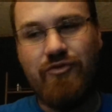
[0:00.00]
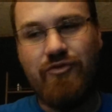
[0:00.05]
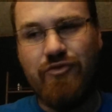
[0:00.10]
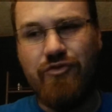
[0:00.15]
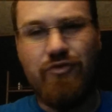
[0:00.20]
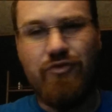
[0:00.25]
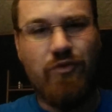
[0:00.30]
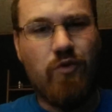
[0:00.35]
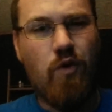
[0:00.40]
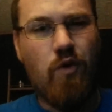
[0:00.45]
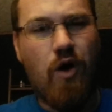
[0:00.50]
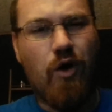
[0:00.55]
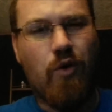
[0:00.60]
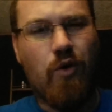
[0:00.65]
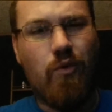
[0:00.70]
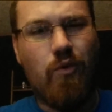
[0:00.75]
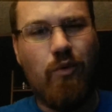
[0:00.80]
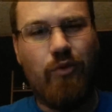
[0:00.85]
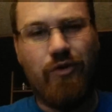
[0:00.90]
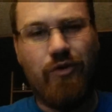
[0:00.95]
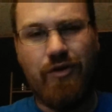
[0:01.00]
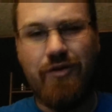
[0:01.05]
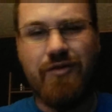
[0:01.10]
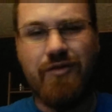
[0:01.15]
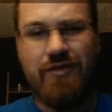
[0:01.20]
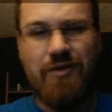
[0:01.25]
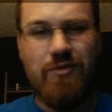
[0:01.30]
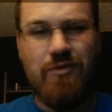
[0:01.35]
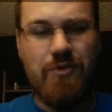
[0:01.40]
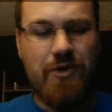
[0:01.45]
Do some quad cool on it and
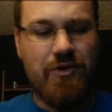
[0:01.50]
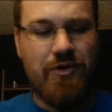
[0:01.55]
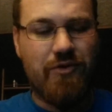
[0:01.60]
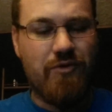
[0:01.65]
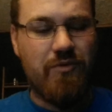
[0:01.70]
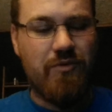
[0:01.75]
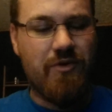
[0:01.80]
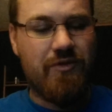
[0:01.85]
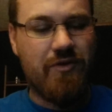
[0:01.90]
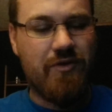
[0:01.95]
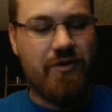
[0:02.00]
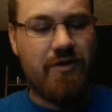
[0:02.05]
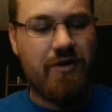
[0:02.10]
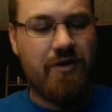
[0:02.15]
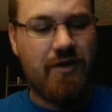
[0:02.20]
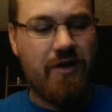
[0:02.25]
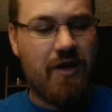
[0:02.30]
see what we can do with it.